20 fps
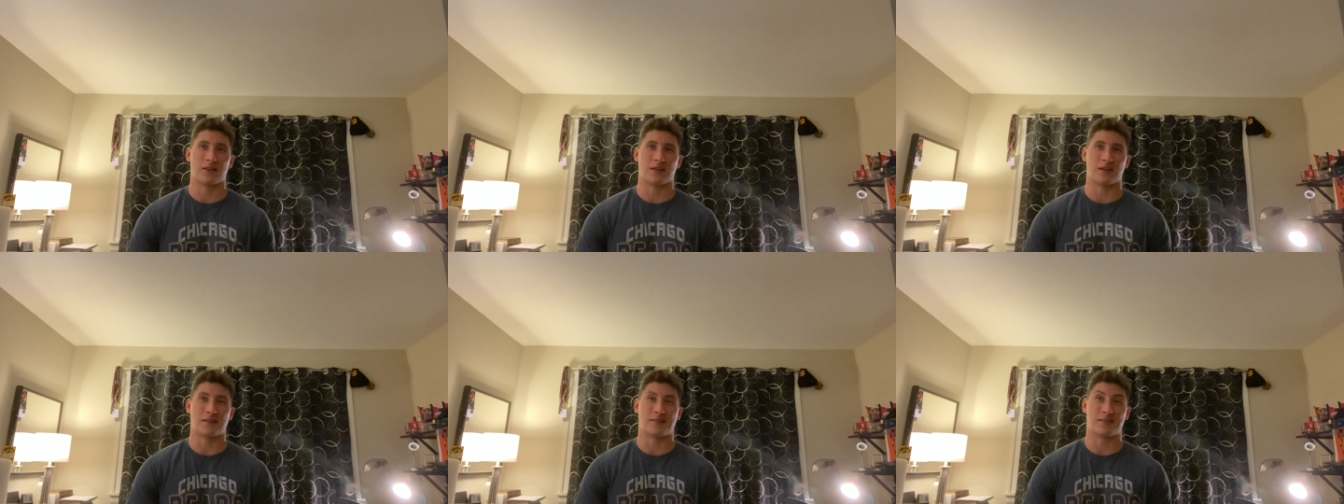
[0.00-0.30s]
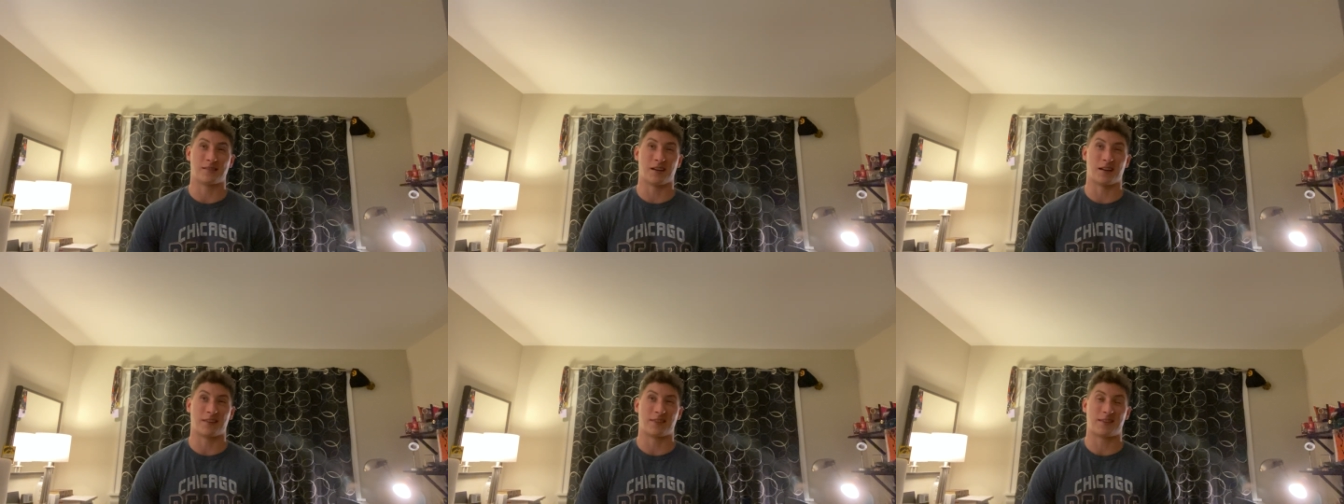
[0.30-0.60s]

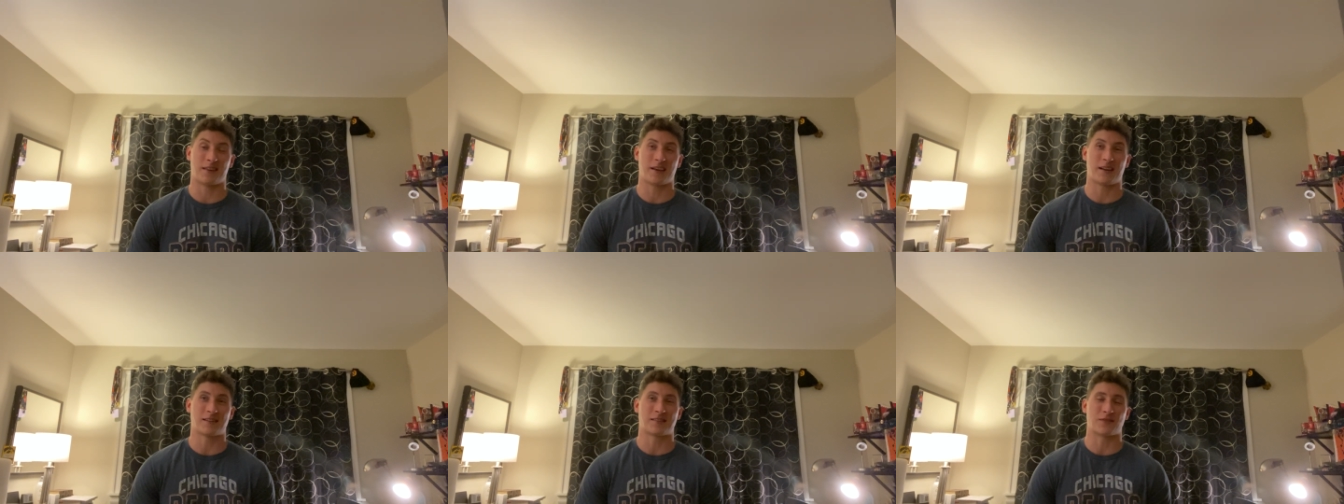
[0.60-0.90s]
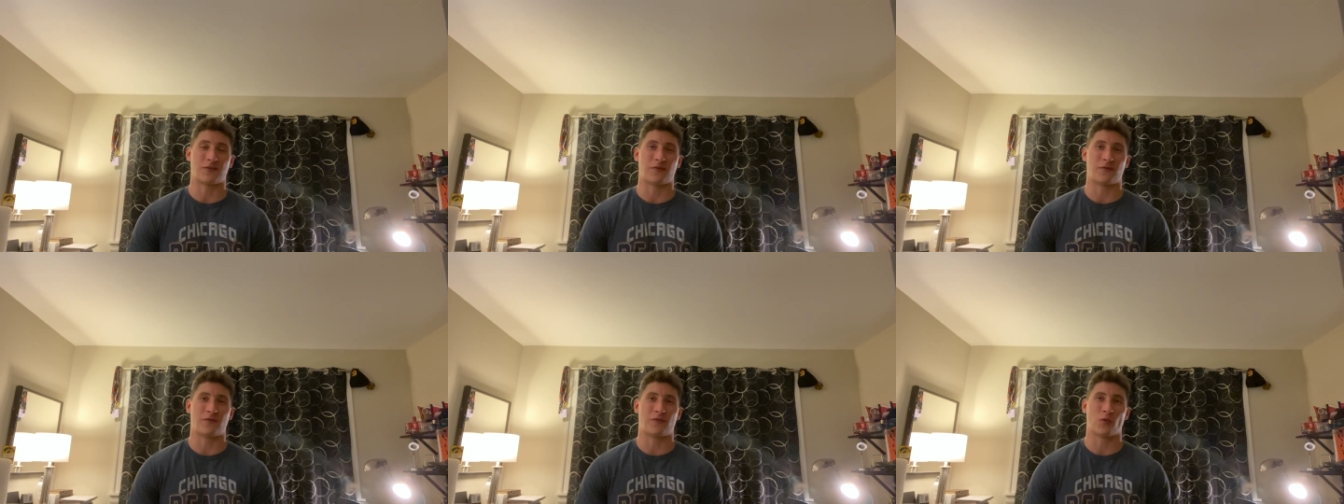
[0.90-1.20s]

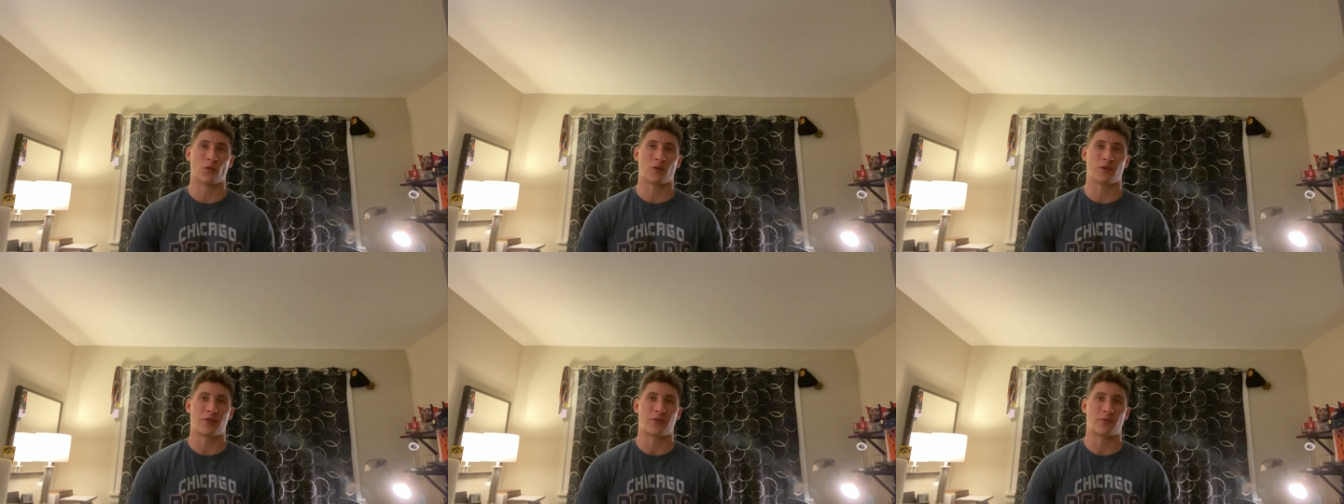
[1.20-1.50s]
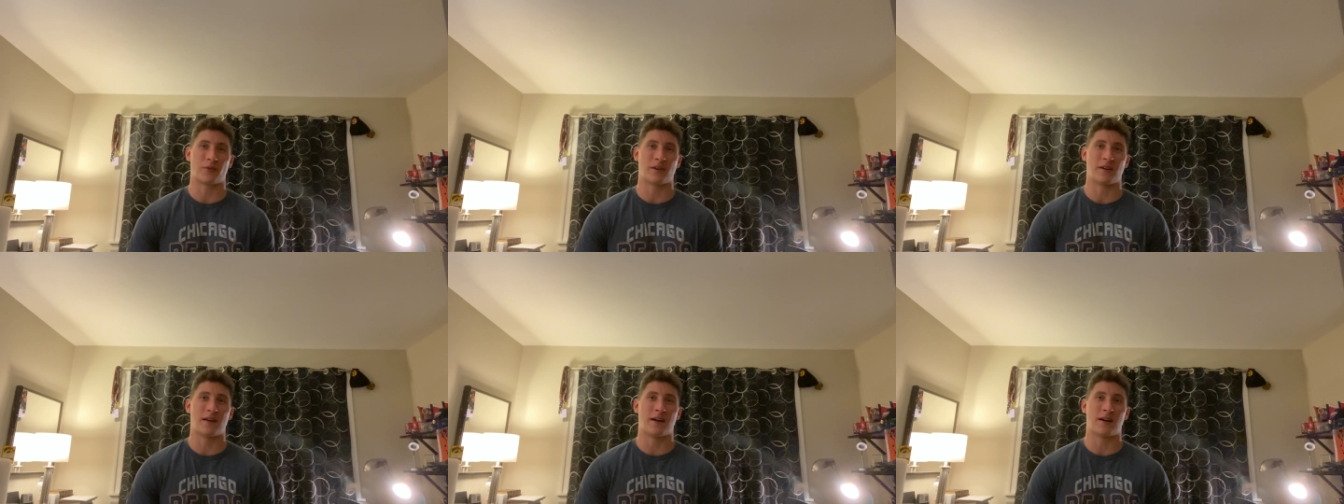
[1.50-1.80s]

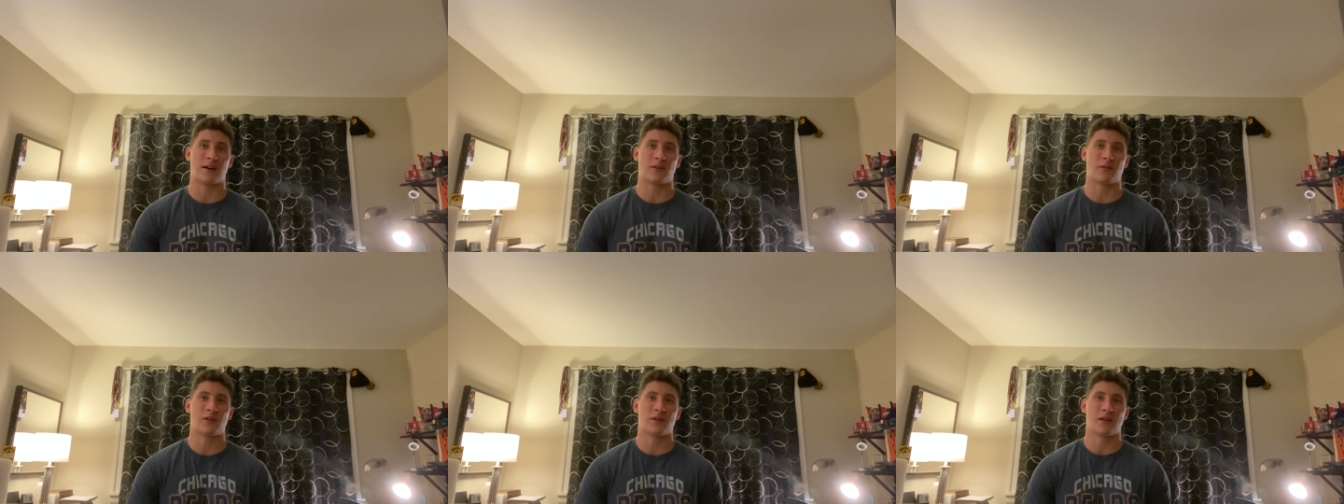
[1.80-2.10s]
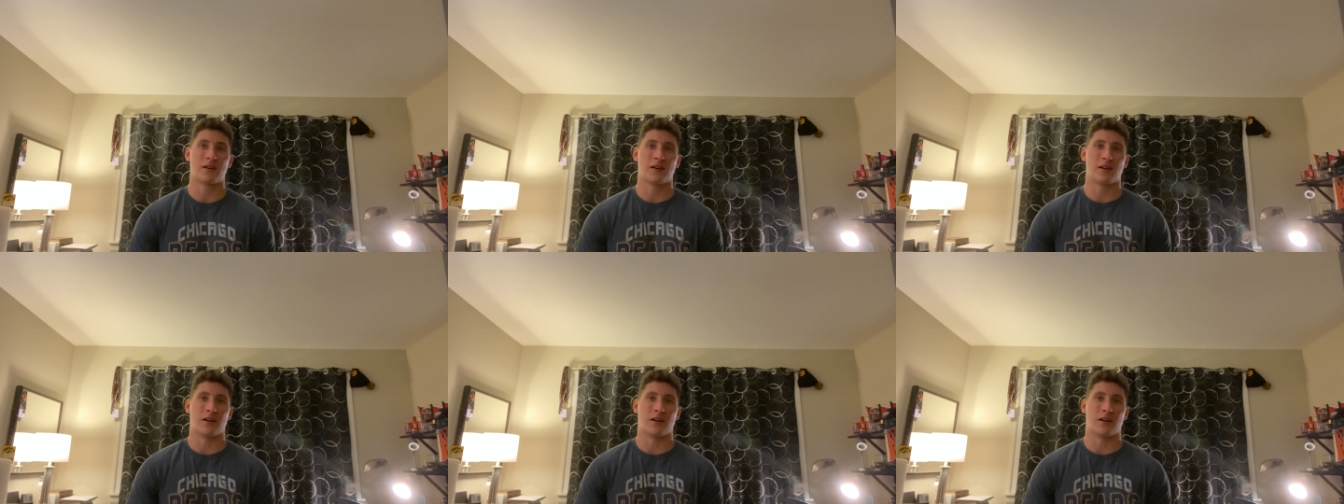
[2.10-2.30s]
4-3 now,